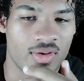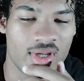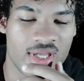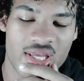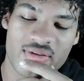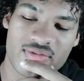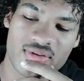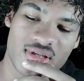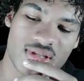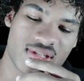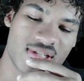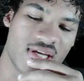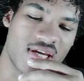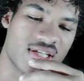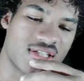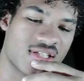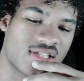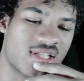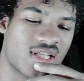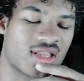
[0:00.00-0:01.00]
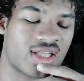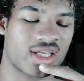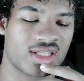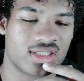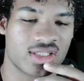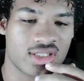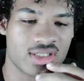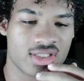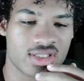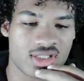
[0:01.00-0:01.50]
heavy attacks and stuff like that.